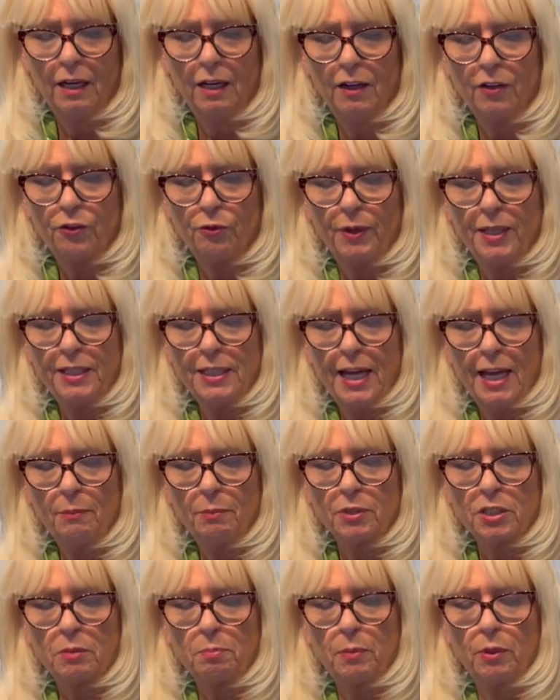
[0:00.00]
3
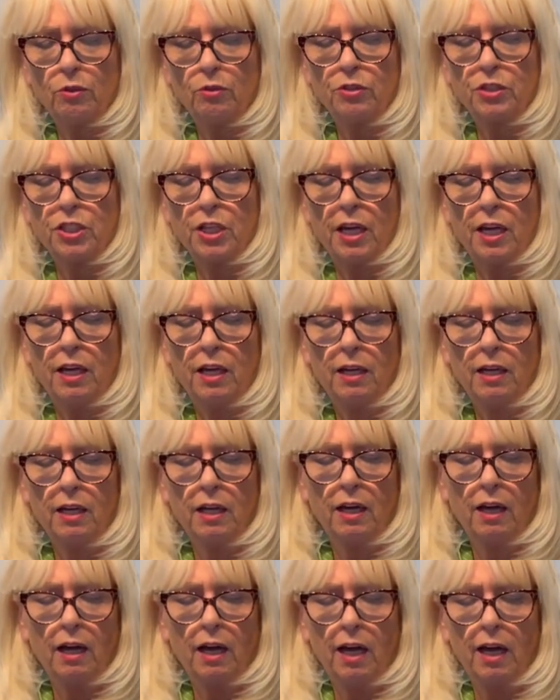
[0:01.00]
tablespoons
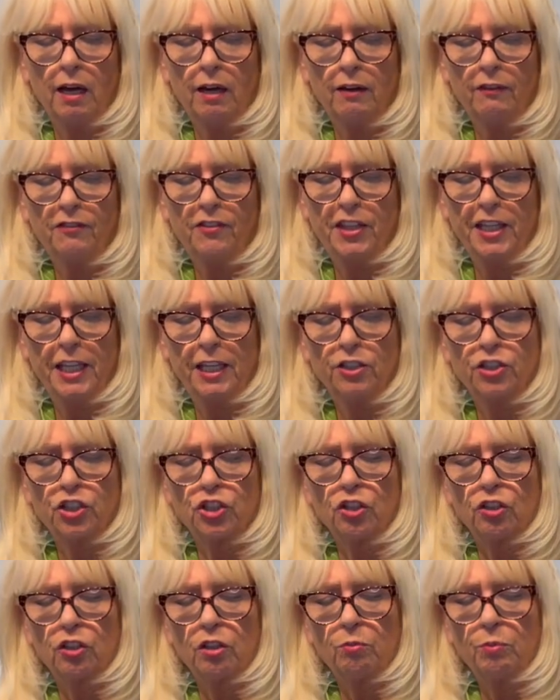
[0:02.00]
of the
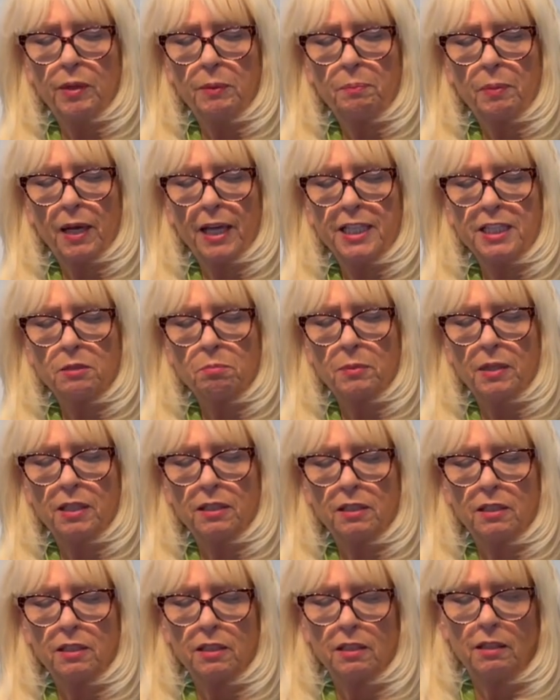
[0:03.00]
sugar replacement
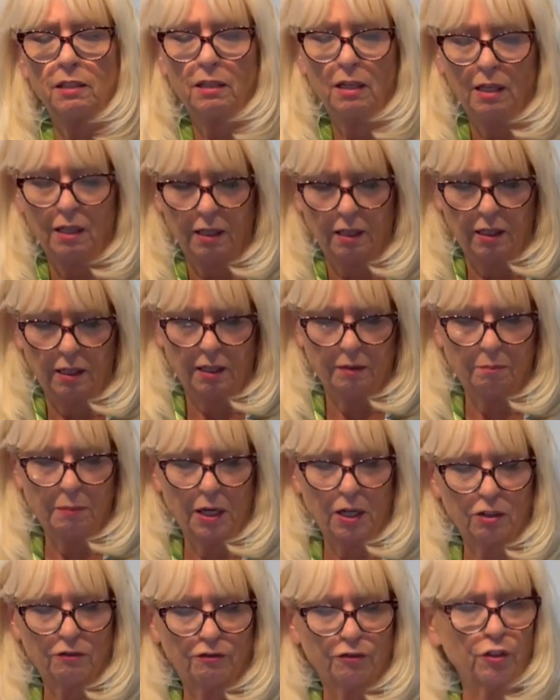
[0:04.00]

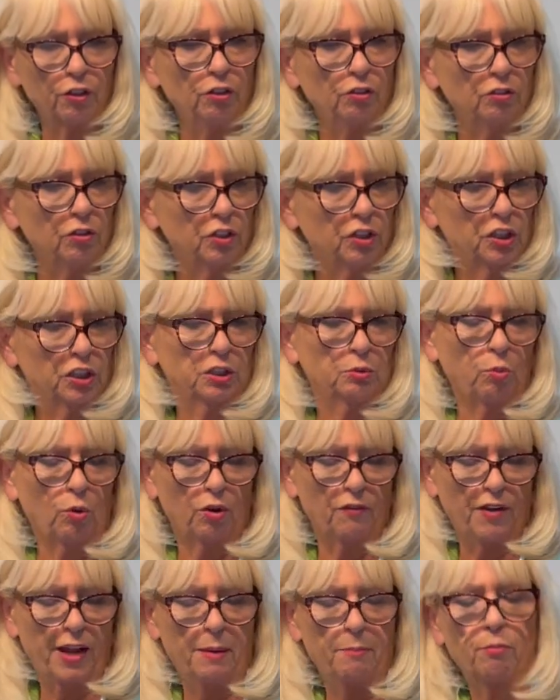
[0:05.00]
monk fruit
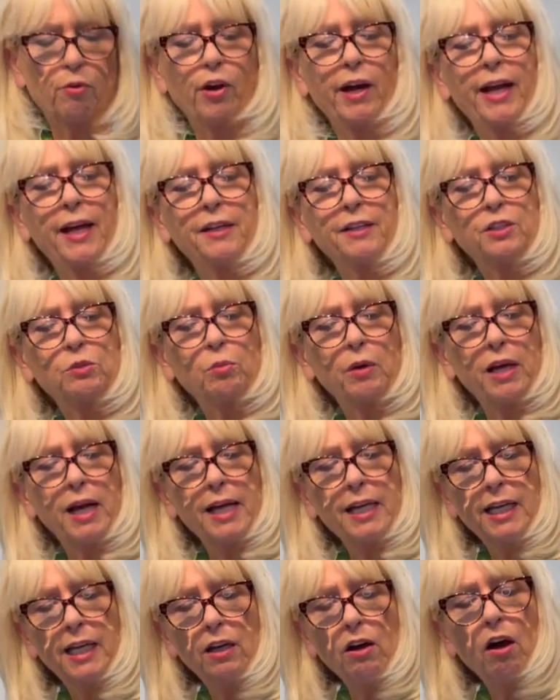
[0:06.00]
Fudge-Ww brand is what I
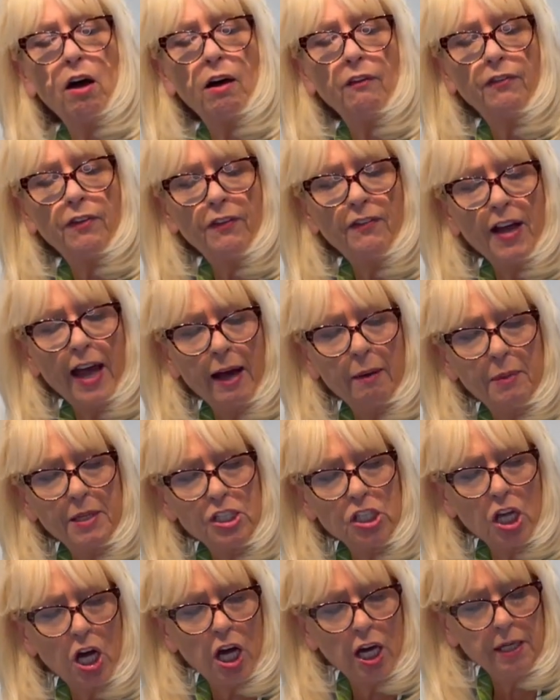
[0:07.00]
get off of
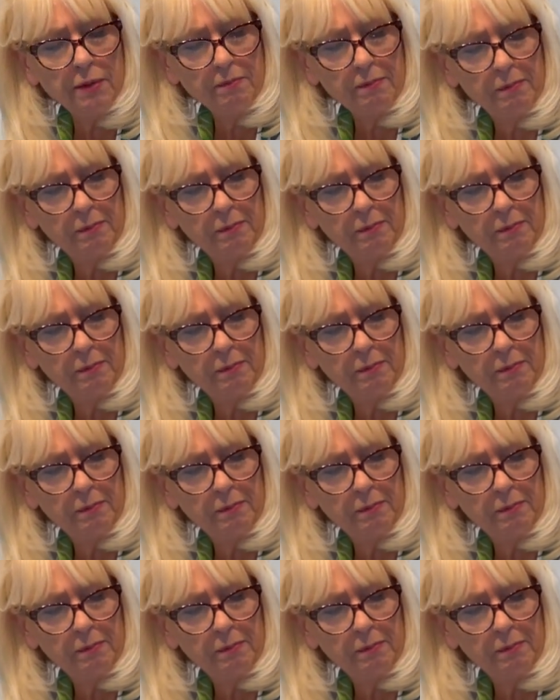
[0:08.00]
Amazon.